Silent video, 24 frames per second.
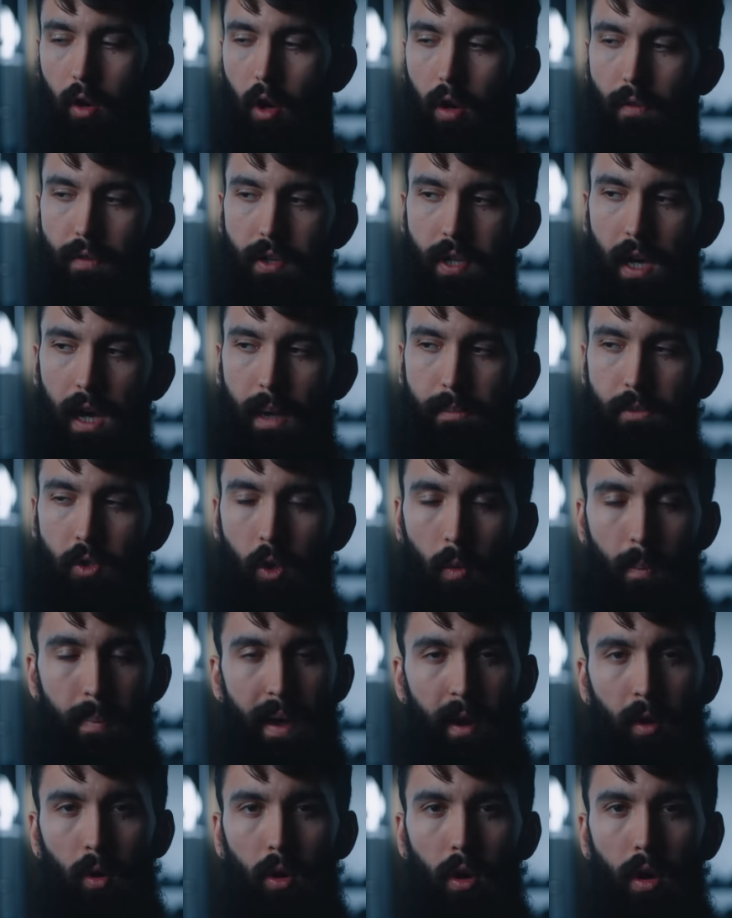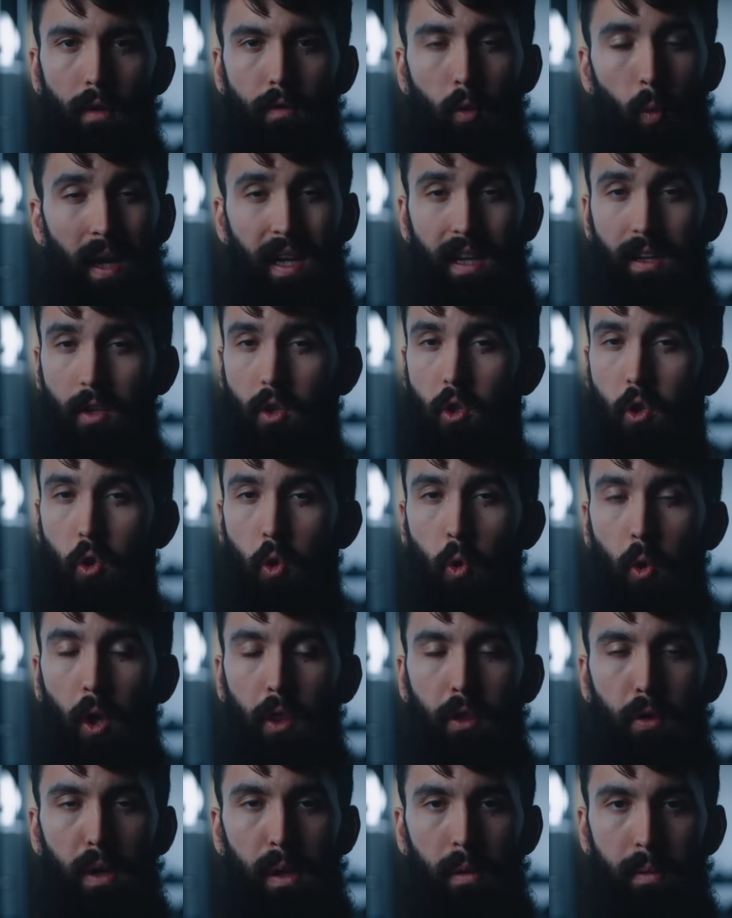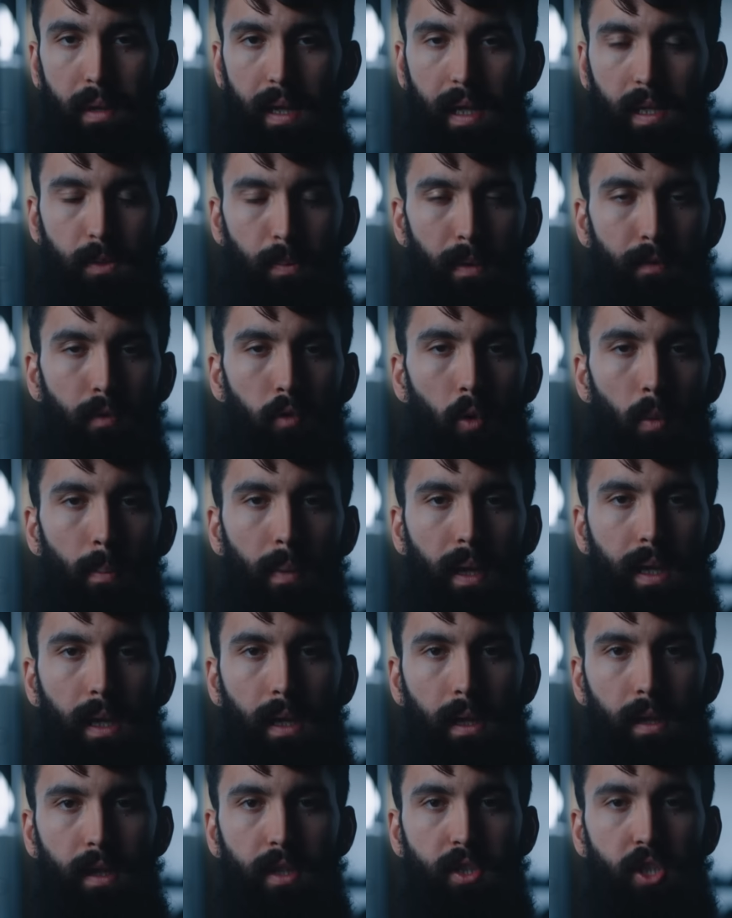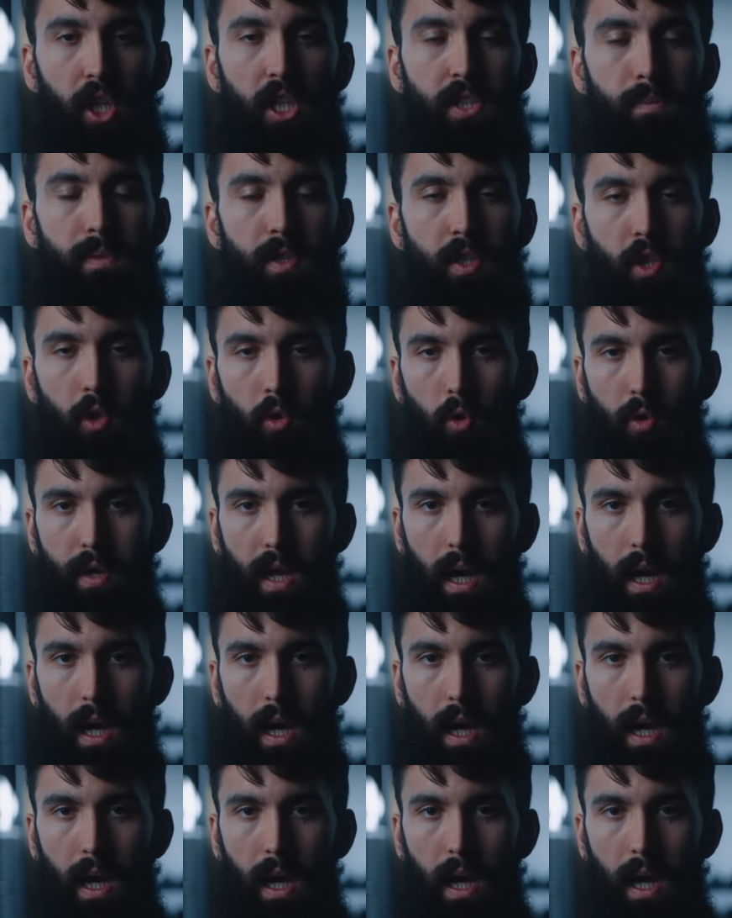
that oftentimes you're better off waiting 2 to 3 weeks before making an adjustment to your